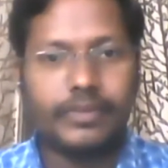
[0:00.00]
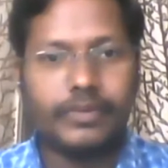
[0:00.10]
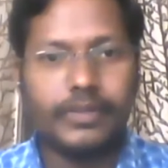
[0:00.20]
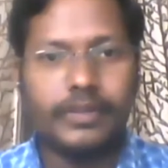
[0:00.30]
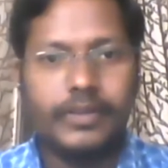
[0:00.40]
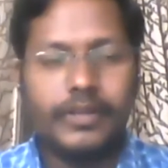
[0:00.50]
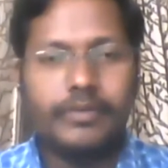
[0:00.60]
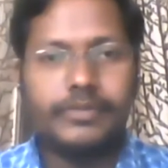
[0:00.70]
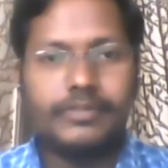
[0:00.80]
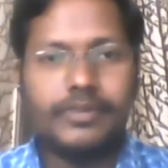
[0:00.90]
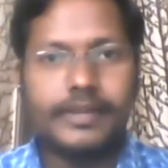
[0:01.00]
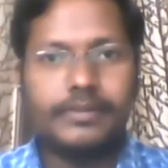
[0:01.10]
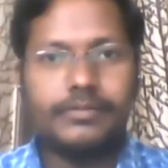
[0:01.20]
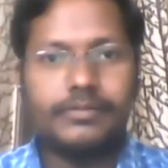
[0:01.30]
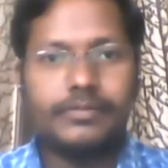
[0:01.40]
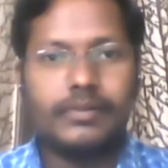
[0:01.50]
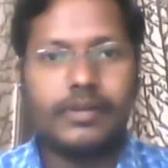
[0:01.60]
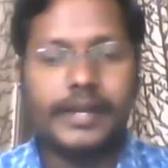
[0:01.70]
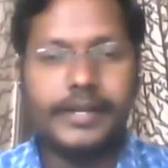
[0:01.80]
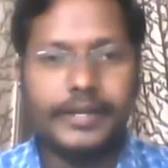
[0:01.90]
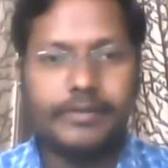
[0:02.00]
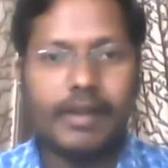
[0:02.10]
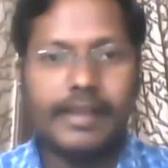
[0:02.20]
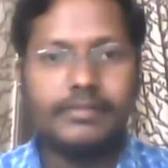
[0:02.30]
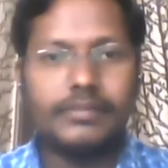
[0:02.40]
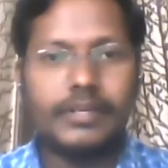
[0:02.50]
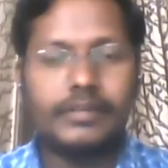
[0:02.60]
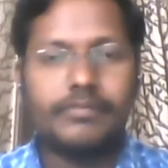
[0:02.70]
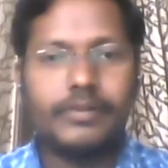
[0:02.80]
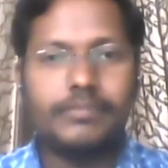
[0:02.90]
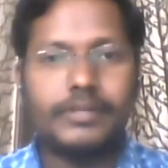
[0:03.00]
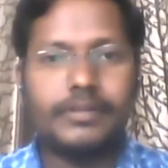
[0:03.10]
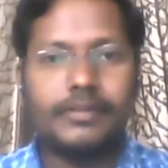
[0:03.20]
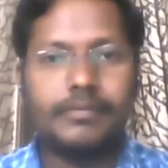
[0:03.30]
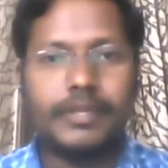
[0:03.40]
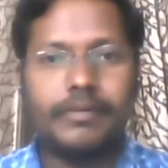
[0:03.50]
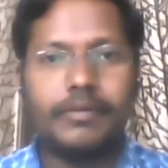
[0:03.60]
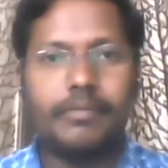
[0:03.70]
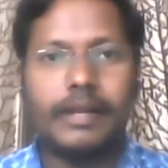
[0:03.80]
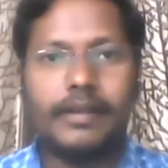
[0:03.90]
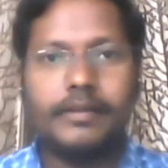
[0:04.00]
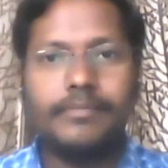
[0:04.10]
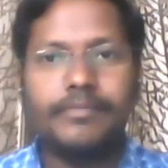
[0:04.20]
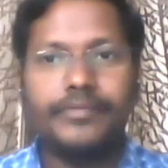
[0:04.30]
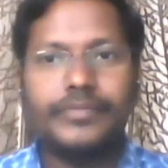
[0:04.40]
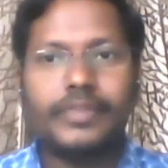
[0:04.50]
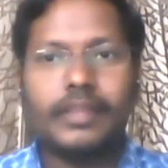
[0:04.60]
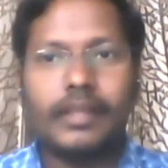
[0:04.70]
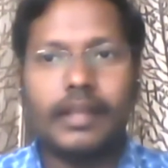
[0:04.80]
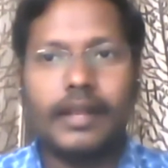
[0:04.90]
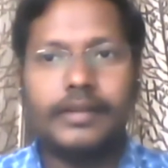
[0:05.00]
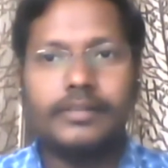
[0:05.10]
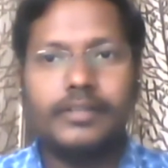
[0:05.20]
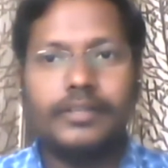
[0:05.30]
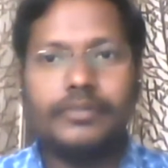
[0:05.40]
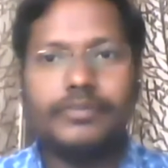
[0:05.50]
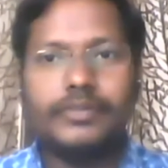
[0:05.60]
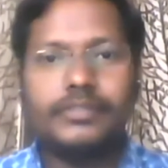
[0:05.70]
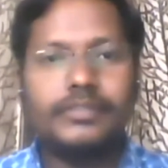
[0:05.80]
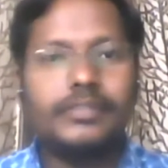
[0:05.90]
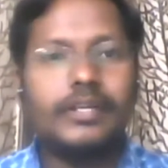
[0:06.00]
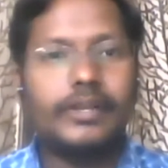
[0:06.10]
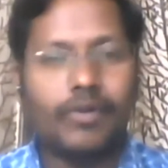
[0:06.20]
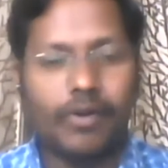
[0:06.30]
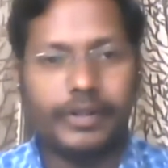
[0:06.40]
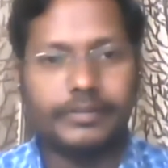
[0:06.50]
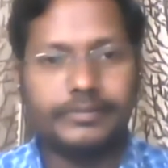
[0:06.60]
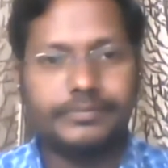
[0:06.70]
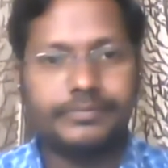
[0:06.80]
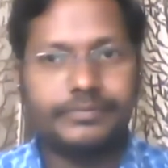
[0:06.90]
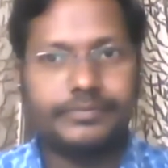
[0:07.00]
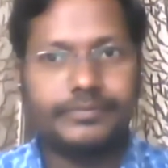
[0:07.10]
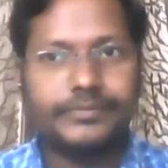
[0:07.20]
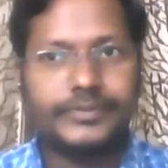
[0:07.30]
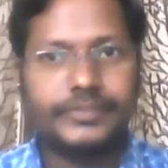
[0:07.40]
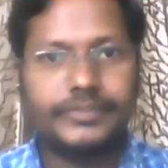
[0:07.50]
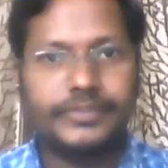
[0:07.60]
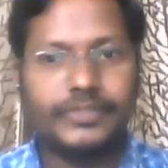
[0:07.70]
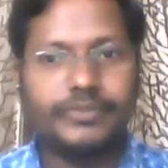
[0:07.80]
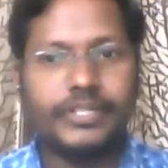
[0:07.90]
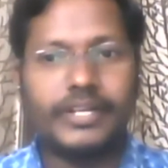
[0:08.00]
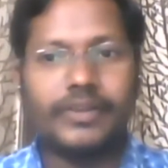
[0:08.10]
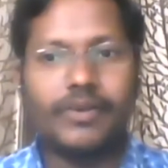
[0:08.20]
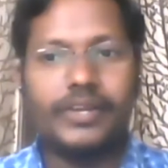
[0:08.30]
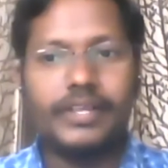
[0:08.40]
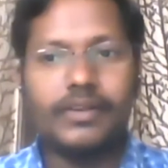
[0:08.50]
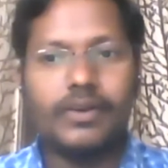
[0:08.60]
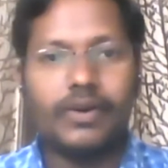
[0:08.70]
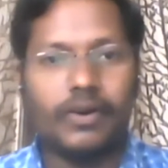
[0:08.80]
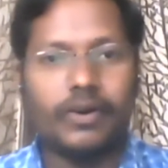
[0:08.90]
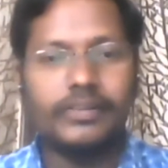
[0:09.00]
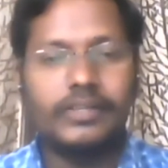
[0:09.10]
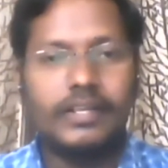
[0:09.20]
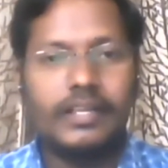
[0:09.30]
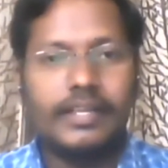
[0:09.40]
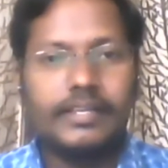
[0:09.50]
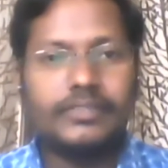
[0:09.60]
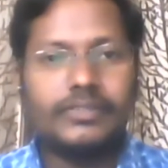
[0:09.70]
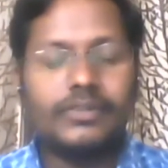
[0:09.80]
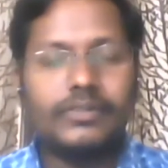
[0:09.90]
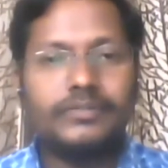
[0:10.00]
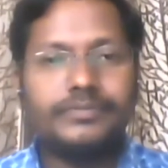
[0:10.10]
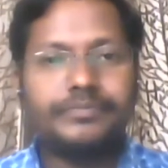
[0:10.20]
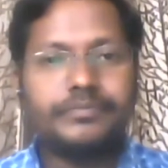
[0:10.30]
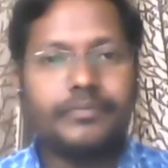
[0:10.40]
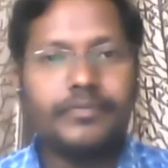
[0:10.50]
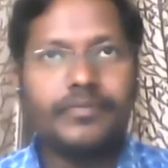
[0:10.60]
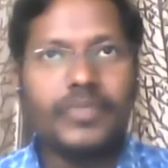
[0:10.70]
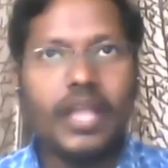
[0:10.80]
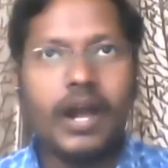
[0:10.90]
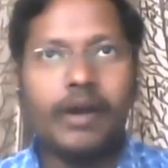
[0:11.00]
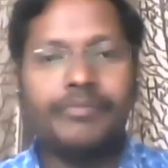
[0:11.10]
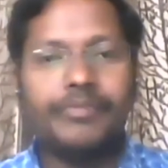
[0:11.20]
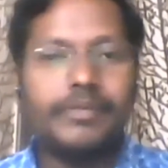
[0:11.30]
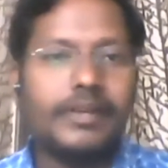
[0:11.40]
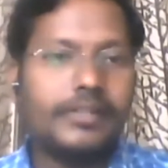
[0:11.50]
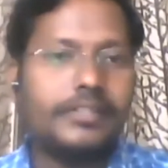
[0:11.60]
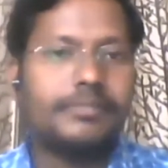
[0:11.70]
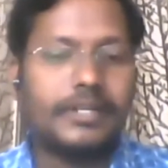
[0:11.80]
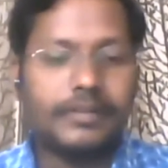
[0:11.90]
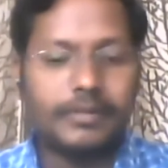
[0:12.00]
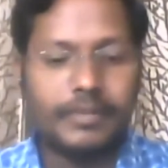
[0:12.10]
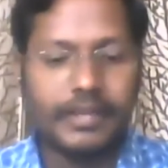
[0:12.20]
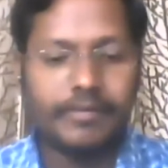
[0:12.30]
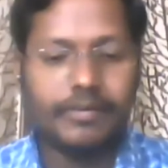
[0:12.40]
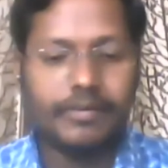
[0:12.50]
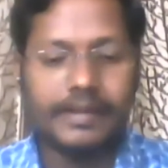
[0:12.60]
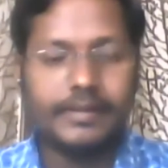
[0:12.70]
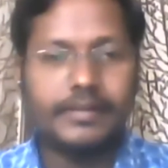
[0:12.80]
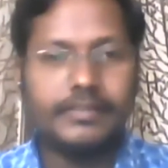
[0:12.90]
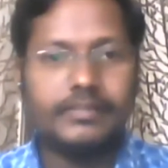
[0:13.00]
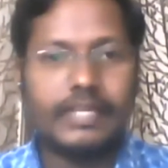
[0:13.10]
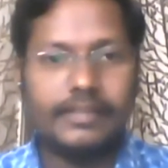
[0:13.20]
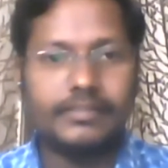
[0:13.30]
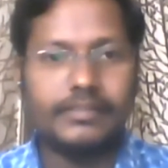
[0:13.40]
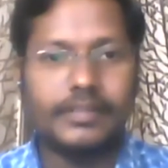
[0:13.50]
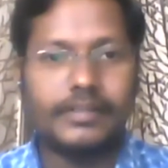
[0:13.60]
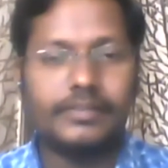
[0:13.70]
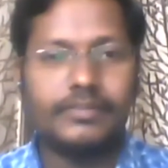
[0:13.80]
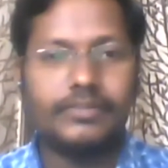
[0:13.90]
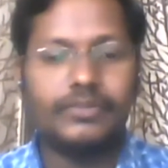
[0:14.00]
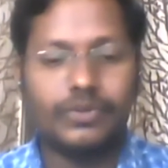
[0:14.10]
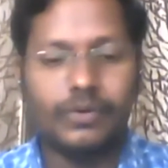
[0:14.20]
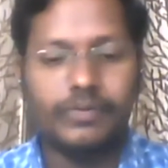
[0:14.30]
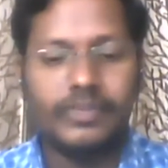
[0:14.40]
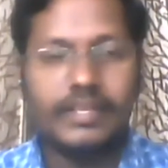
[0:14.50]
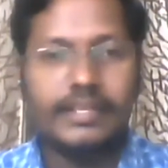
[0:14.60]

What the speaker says: Okay, you're trying to identify, select one particular behavioral pattern, and you're recording. So we are recording on. So how frequently this particular behavioral pattern is elicited. So